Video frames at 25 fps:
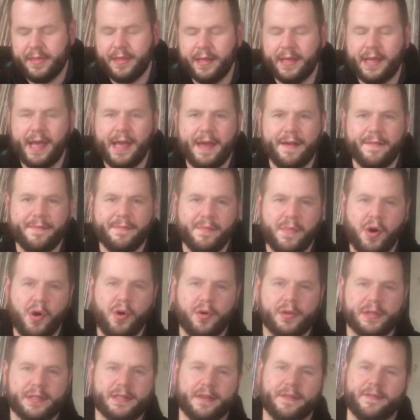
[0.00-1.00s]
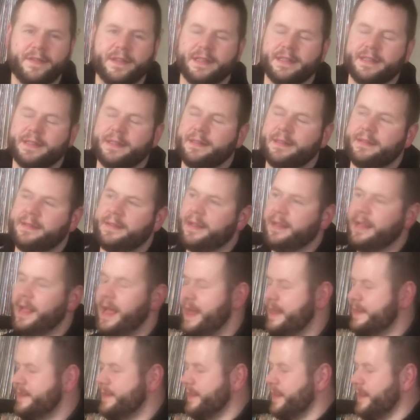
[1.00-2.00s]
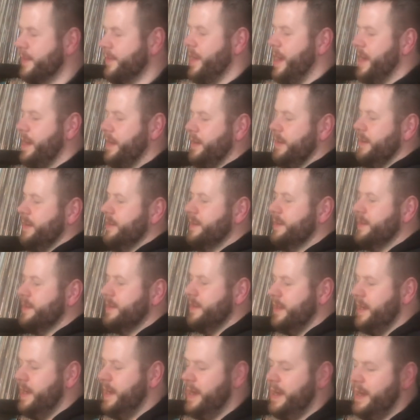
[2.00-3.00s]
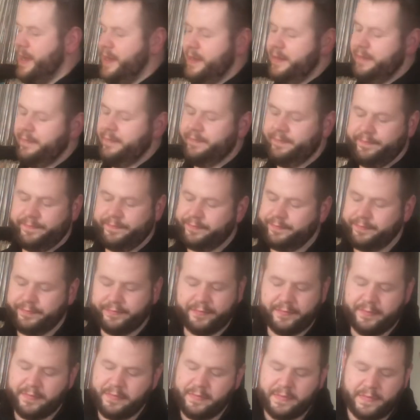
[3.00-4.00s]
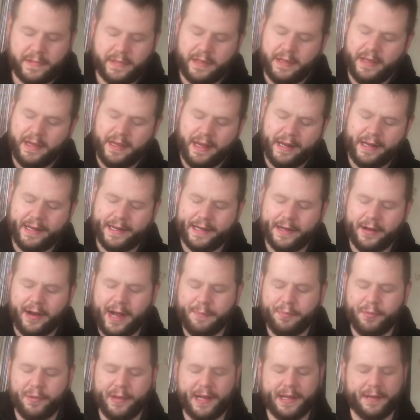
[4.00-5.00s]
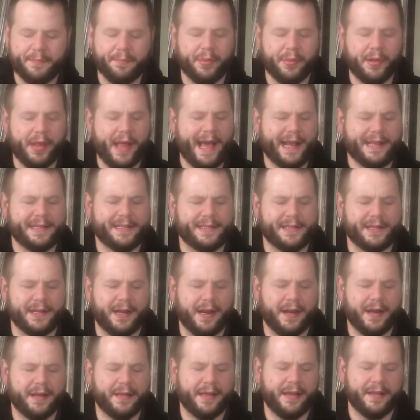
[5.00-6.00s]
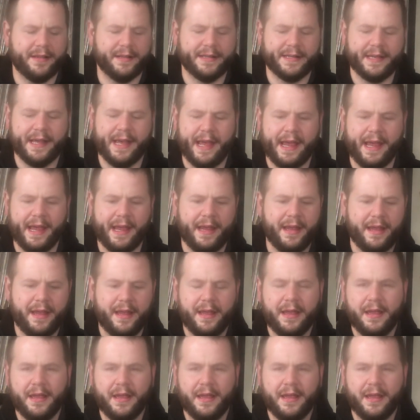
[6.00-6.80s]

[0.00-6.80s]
think I have most of his classic records. And you know, I played Black Star the other day.